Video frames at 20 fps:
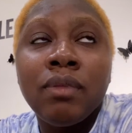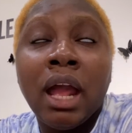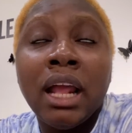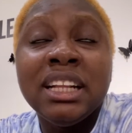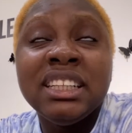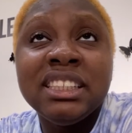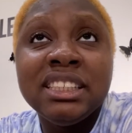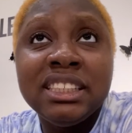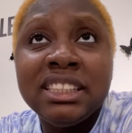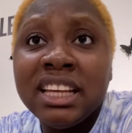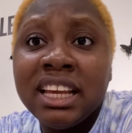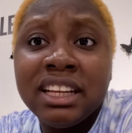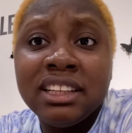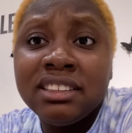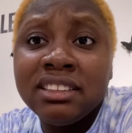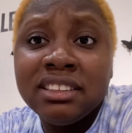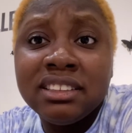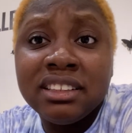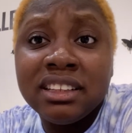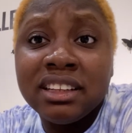
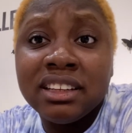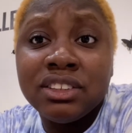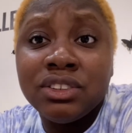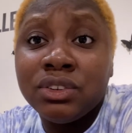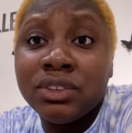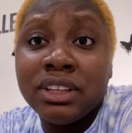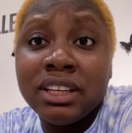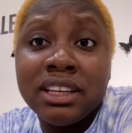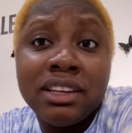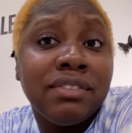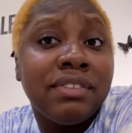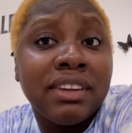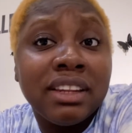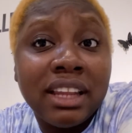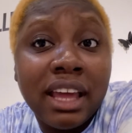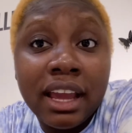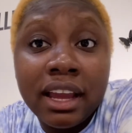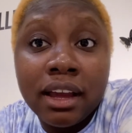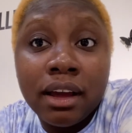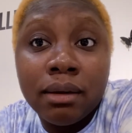you didn't even
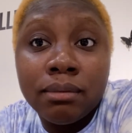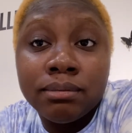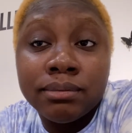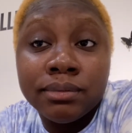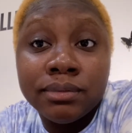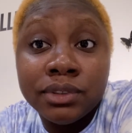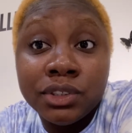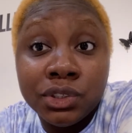like them,